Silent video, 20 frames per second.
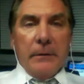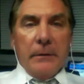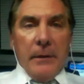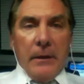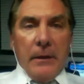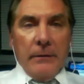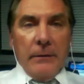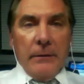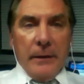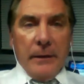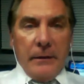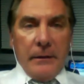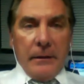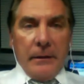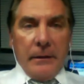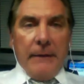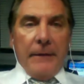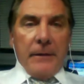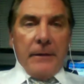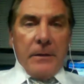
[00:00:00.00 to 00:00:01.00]
that
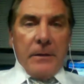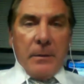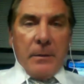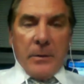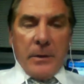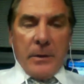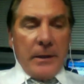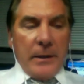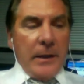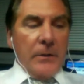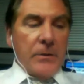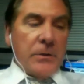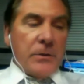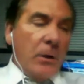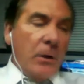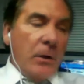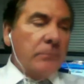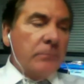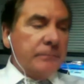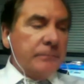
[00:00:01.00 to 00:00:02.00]
somewhere in there.
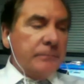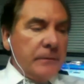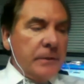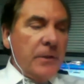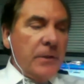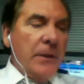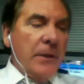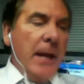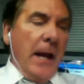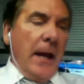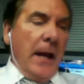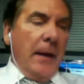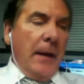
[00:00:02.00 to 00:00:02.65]
So yeah,